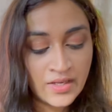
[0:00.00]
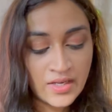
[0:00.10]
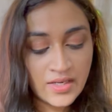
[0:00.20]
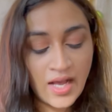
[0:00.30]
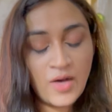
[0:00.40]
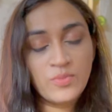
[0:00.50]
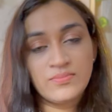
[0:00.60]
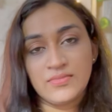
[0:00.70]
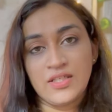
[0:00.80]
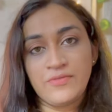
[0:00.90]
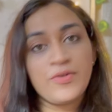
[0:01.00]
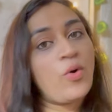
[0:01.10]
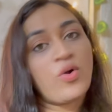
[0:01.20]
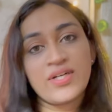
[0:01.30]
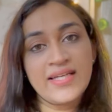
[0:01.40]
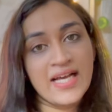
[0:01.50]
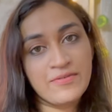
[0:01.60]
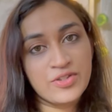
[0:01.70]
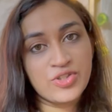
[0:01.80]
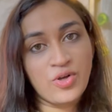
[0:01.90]
Now, if you already
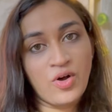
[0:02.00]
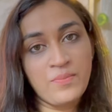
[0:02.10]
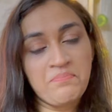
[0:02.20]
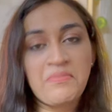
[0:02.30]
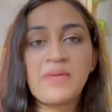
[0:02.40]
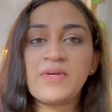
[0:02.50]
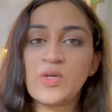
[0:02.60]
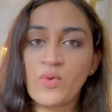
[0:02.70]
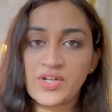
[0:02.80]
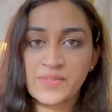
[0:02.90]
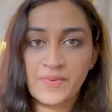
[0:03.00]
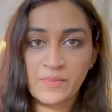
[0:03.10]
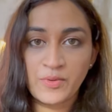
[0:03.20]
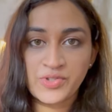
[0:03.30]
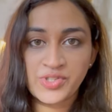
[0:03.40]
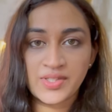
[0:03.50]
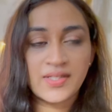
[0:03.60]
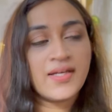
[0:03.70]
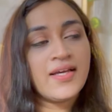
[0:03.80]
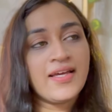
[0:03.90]
have a job, maybe you want a
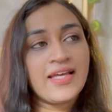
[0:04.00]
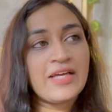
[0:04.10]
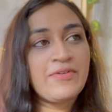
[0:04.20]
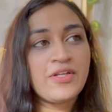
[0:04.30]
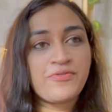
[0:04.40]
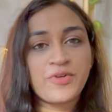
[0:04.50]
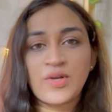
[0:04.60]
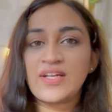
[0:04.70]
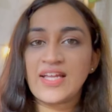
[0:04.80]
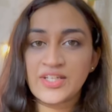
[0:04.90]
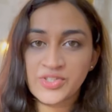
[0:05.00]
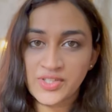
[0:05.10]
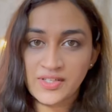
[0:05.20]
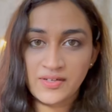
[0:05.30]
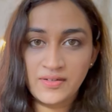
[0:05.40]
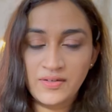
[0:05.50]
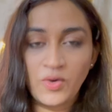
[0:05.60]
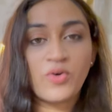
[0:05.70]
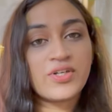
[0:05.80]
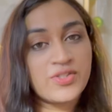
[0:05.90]
promotion. Even if you're an engineer
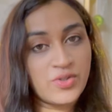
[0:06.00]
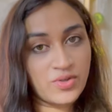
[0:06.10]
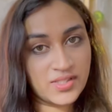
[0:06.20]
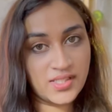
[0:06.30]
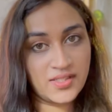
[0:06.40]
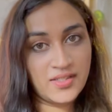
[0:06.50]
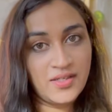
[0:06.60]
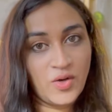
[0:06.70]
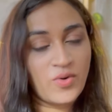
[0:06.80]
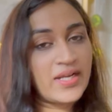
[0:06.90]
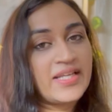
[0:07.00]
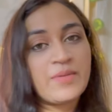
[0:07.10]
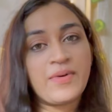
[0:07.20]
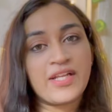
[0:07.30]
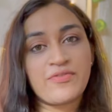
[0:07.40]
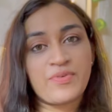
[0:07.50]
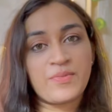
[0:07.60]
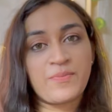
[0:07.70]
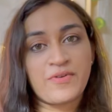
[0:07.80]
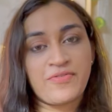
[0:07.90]
or a doctor or anybody
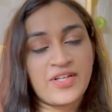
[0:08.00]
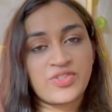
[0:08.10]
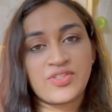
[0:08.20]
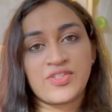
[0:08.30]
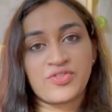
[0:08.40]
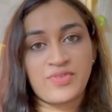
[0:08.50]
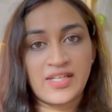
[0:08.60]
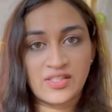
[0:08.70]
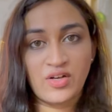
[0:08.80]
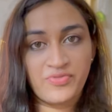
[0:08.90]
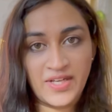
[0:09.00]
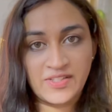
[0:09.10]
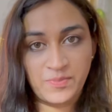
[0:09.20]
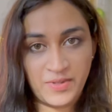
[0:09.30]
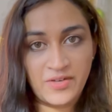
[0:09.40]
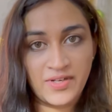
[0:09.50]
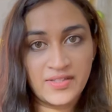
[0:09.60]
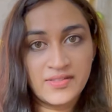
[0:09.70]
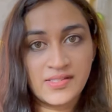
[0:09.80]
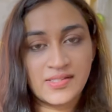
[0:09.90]
from the professional strata of
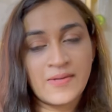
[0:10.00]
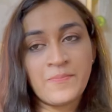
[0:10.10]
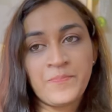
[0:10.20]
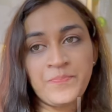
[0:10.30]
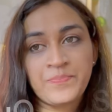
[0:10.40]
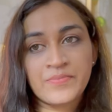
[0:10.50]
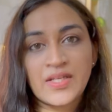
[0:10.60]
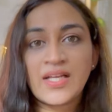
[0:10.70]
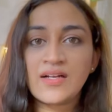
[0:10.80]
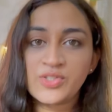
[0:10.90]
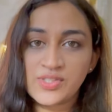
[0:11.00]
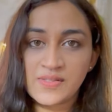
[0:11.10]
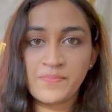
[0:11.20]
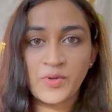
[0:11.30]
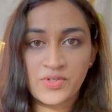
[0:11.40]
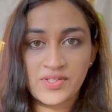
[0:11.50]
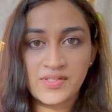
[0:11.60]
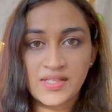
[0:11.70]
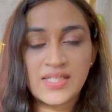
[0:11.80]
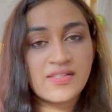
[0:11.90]
experience, English is
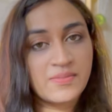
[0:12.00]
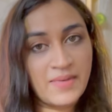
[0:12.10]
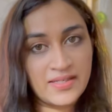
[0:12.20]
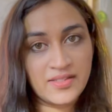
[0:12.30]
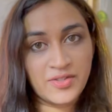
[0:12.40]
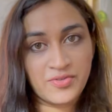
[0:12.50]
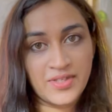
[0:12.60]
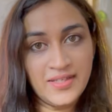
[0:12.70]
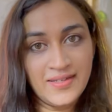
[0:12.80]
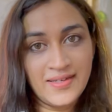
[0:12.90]
important. It is mandatory.